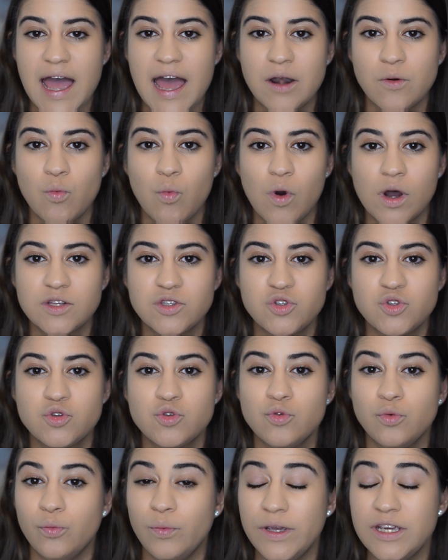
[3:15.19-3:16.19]
and want
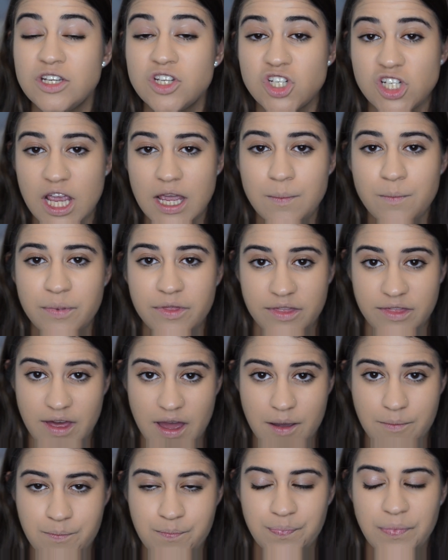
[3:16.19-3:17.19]
to reshape
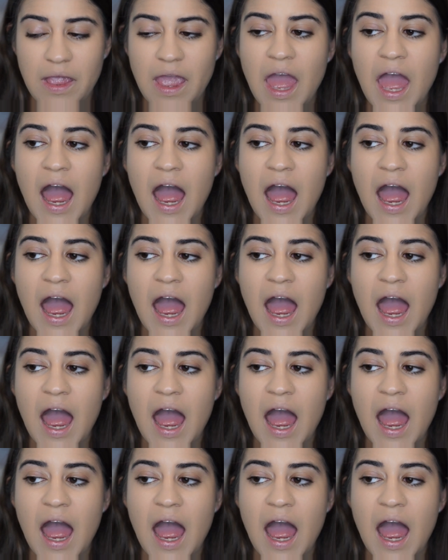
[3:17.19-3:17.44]
them,